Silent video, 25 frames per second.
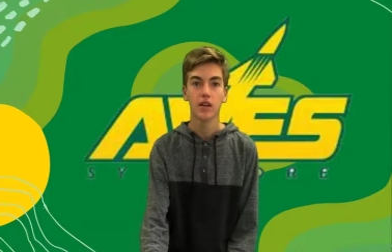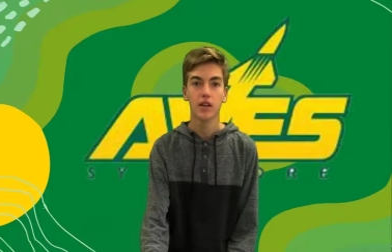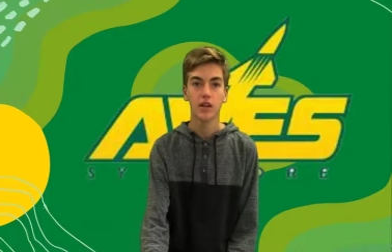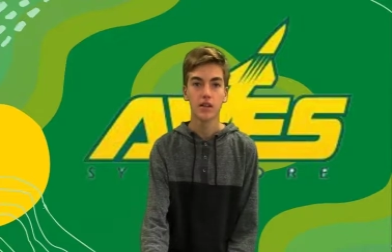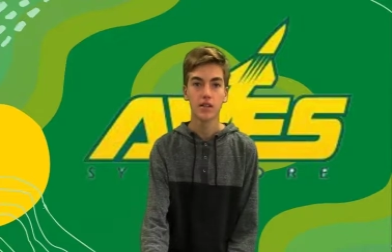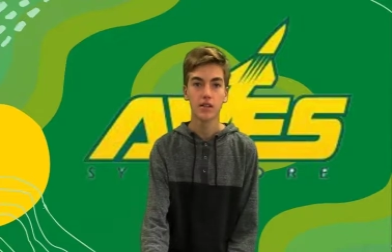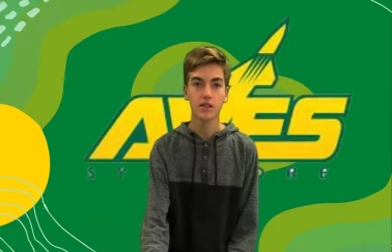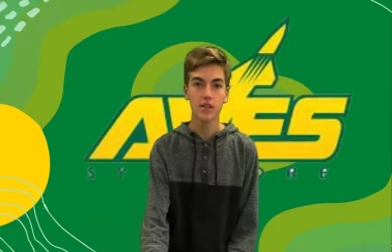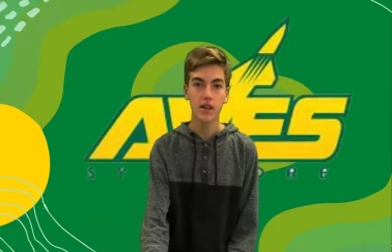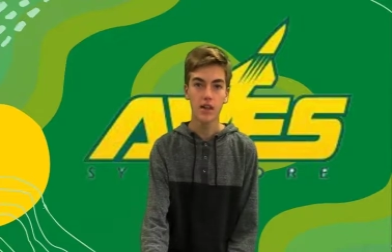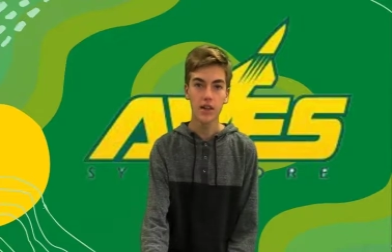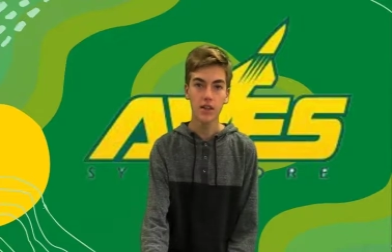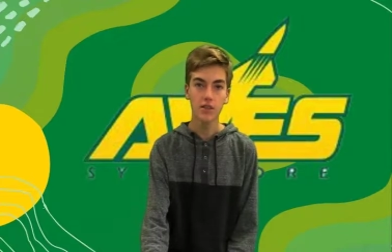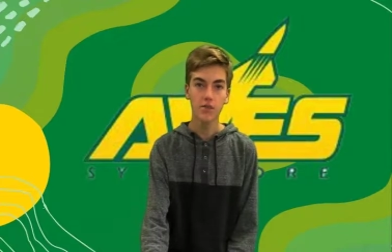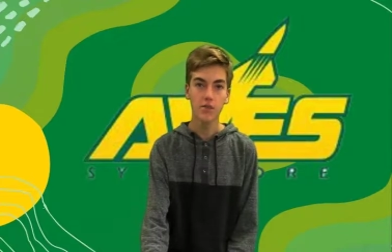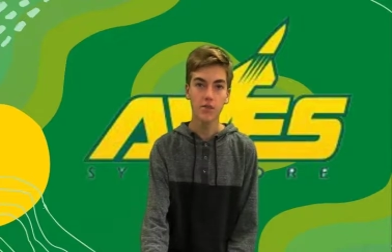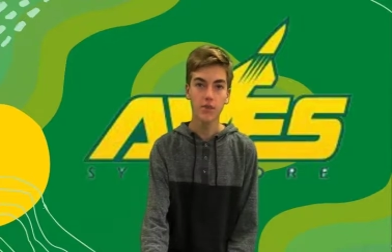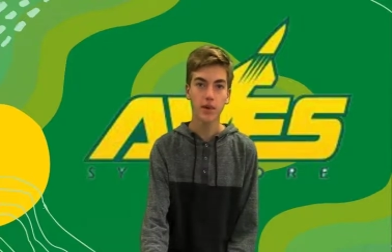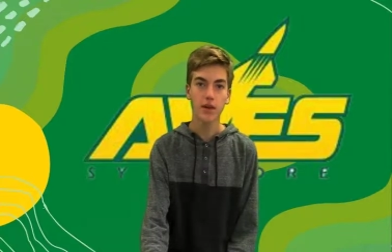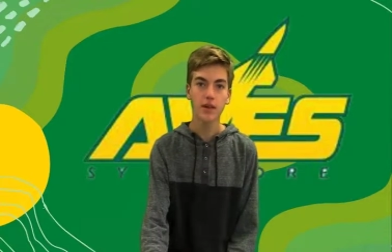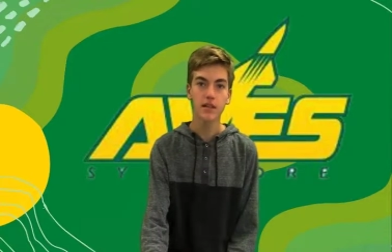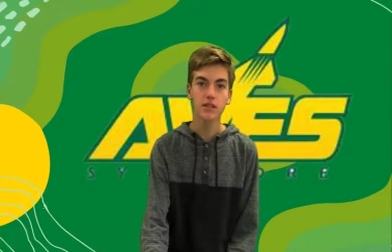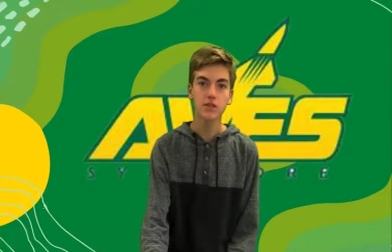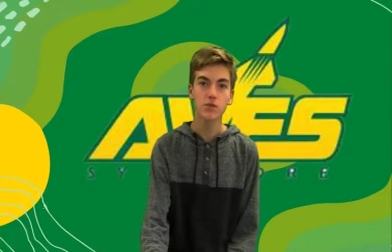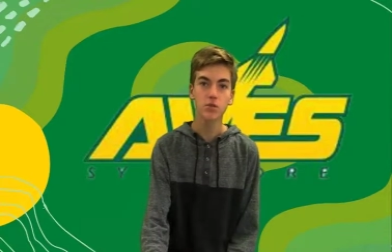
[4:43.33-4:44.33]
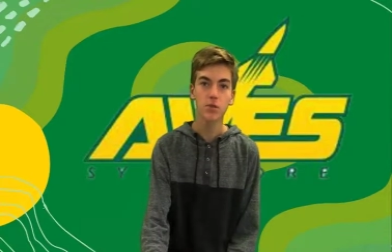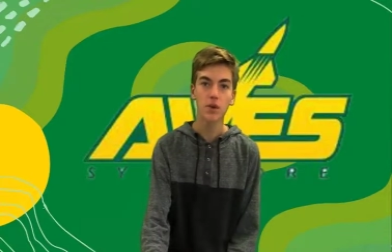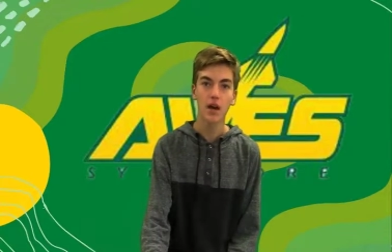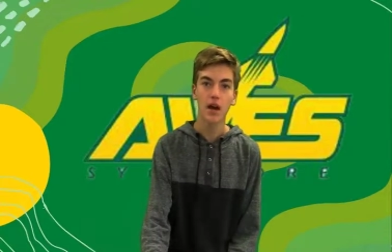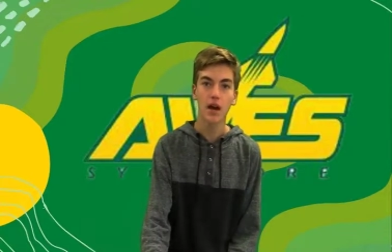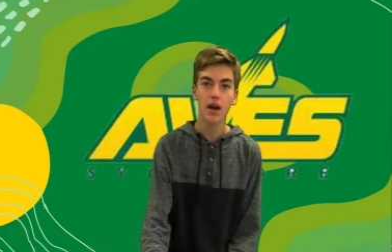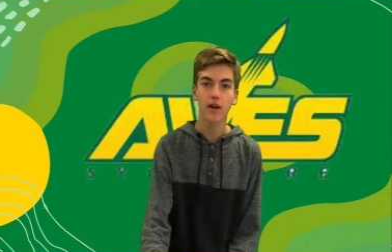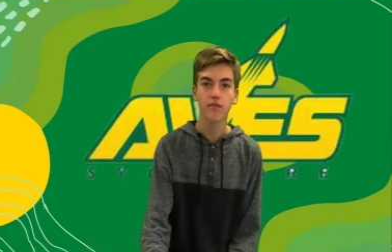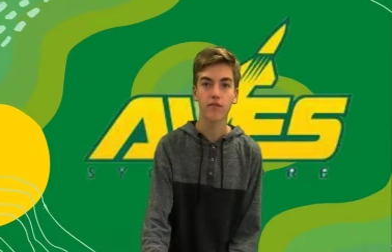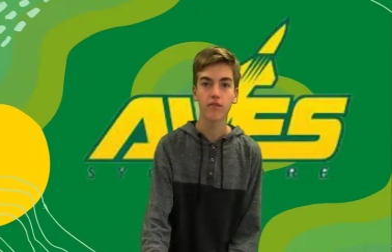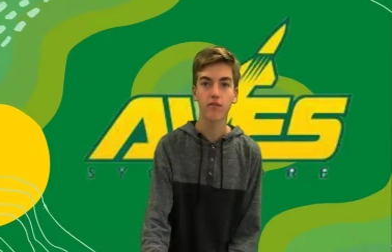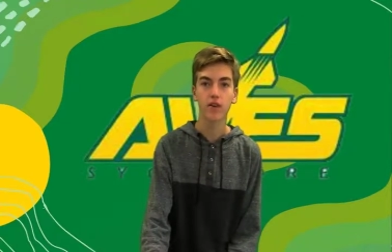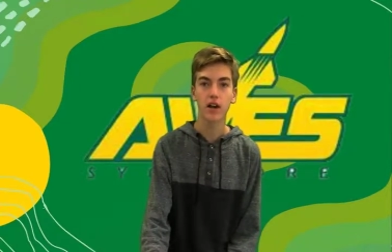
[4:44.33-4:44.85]
In 10th place, we
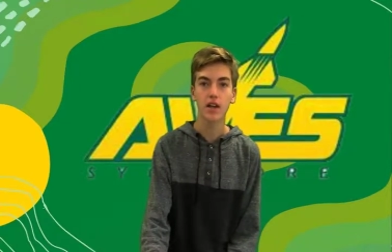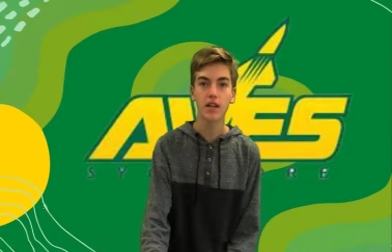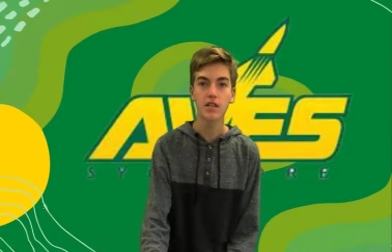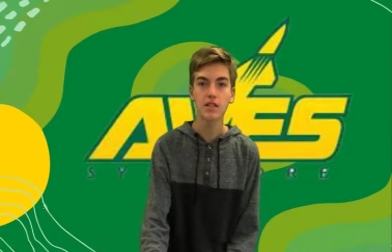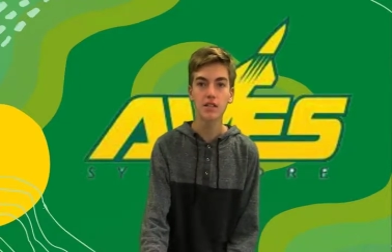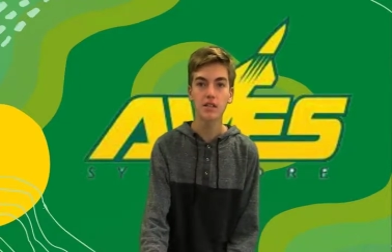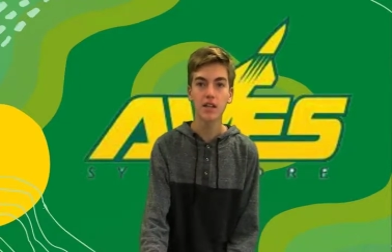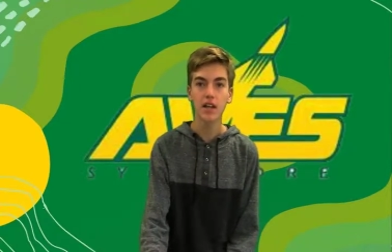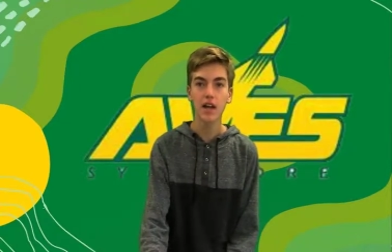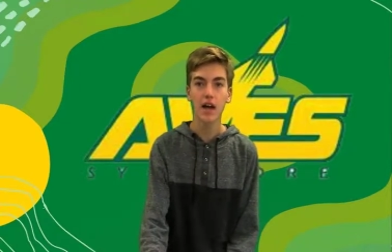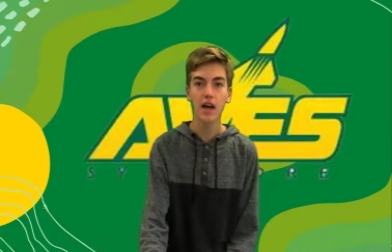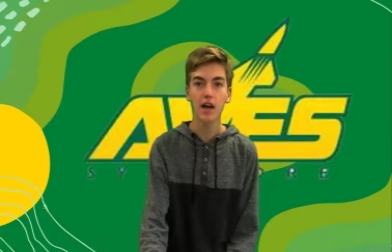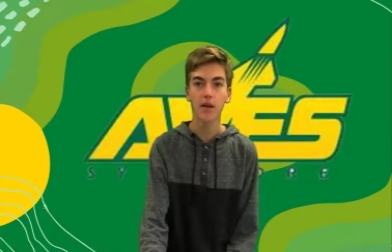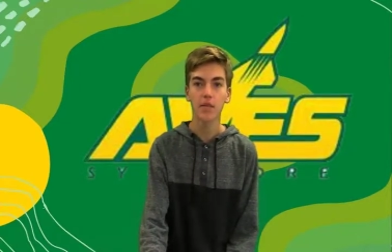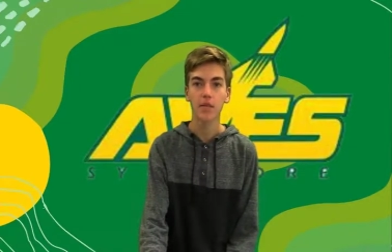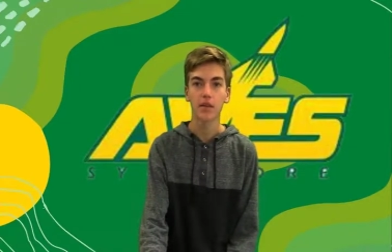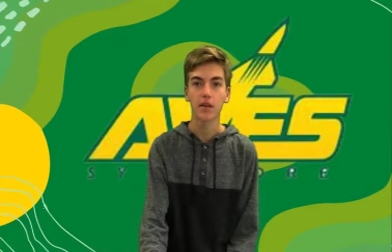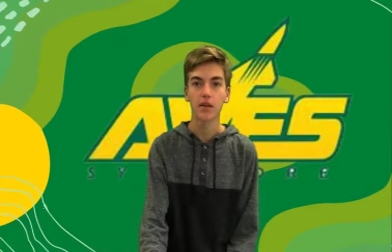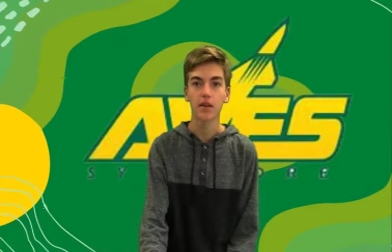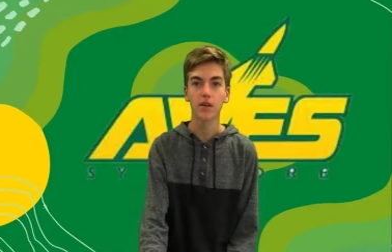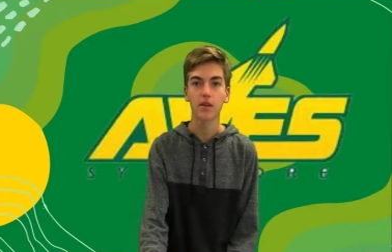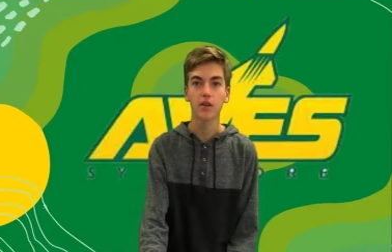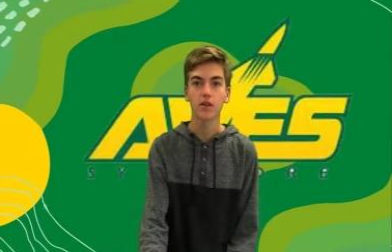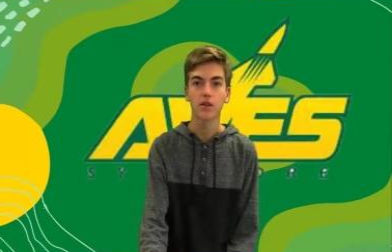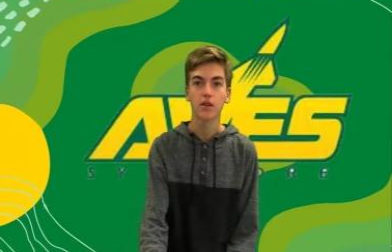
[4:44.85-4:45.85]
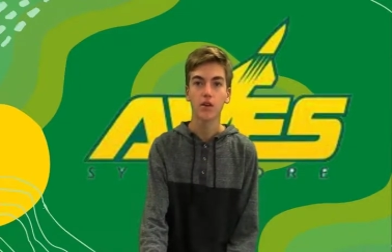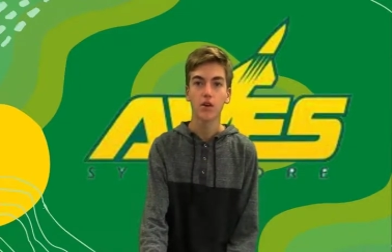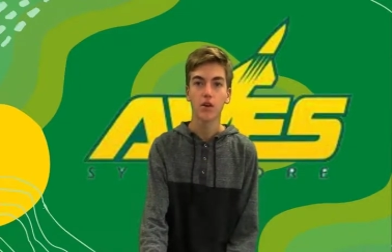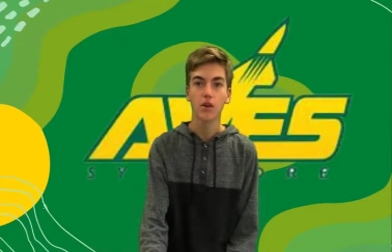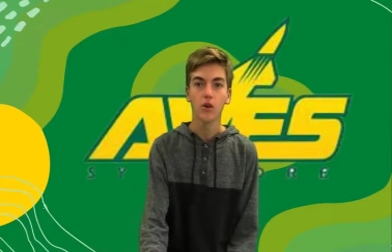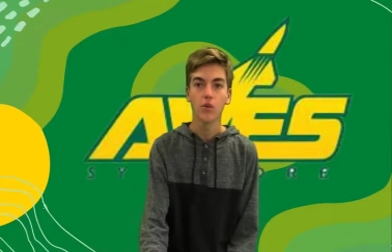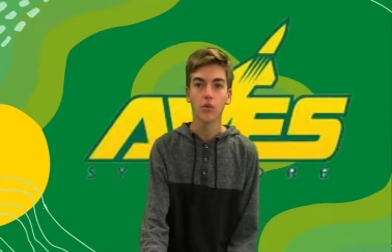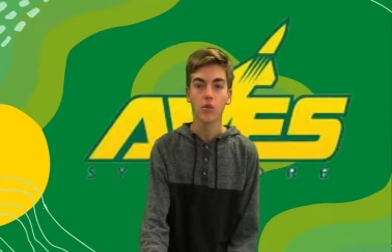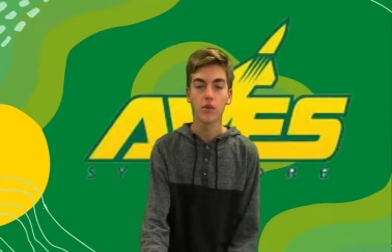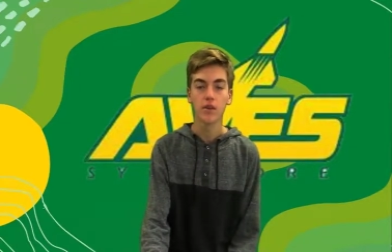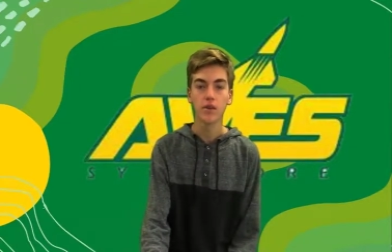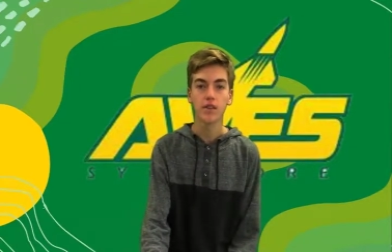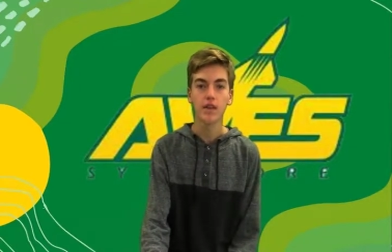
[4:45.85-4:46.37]
have Grey's Anatomy
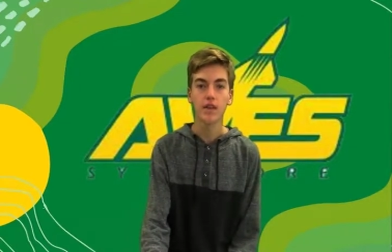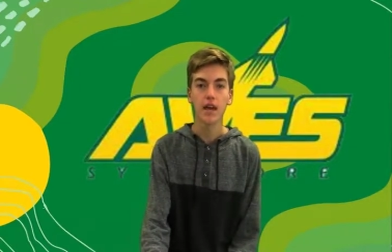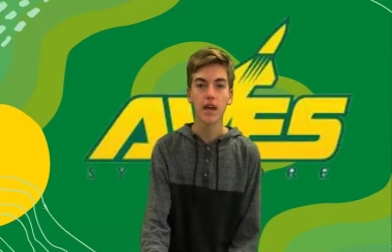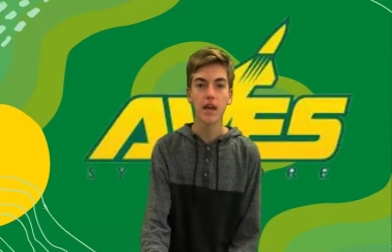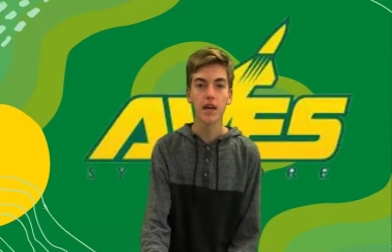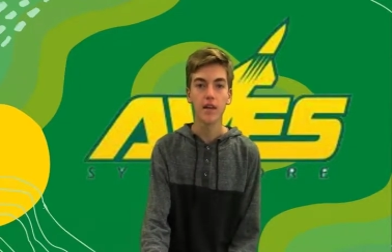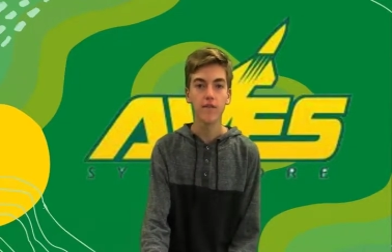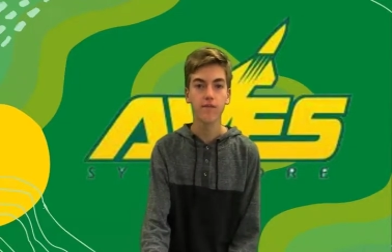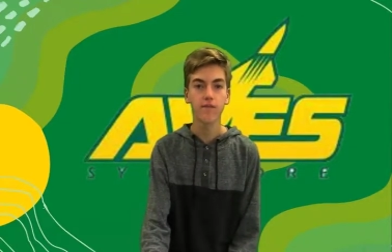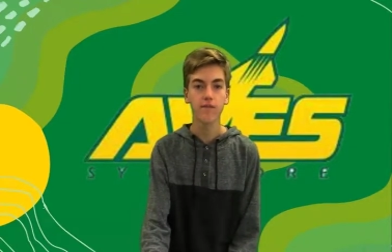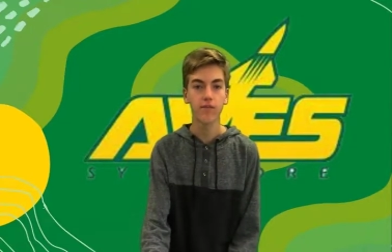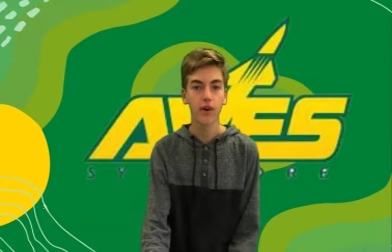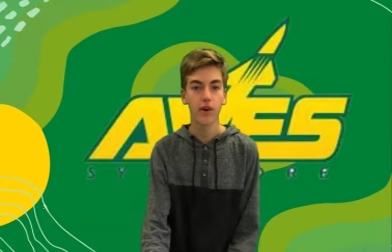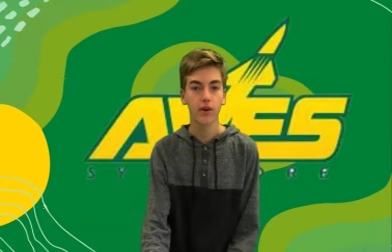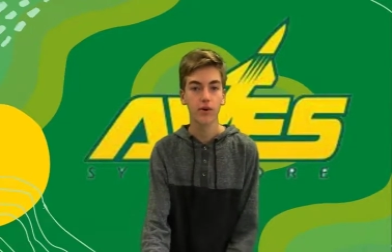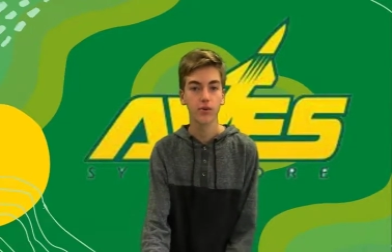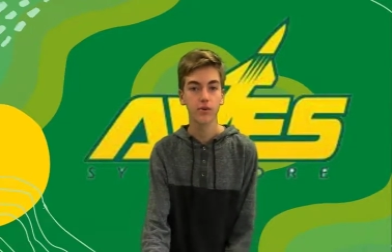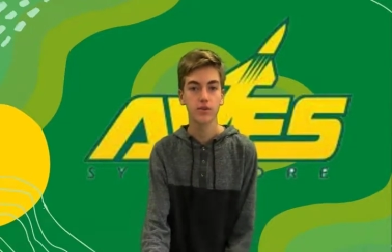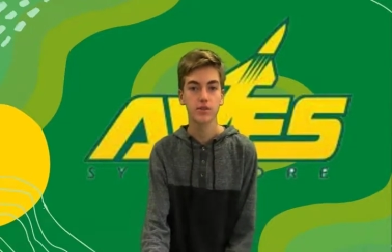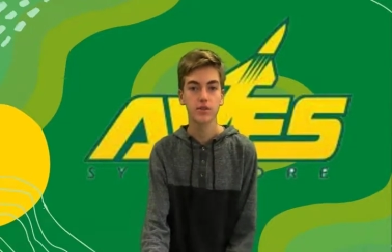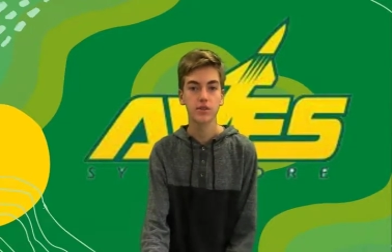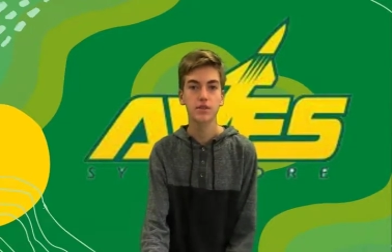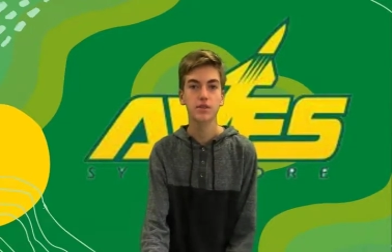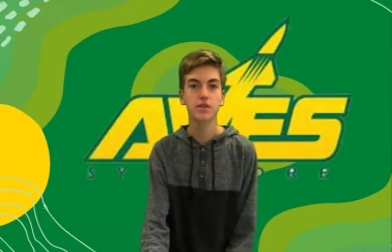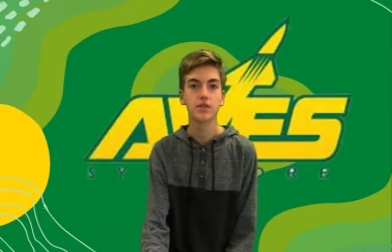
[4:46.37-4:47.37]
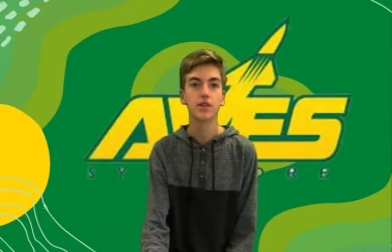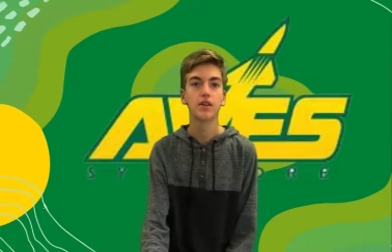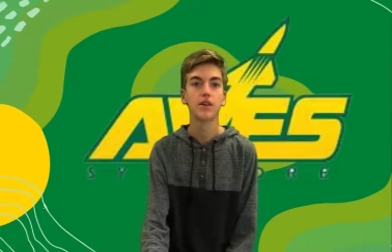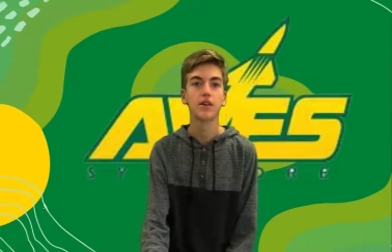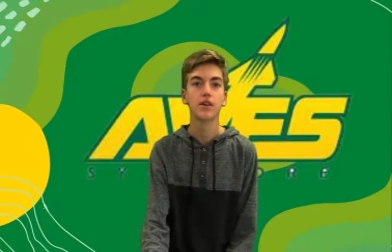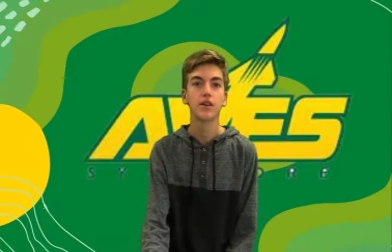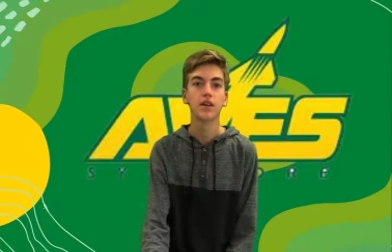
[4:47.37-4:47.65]
with 8 votes.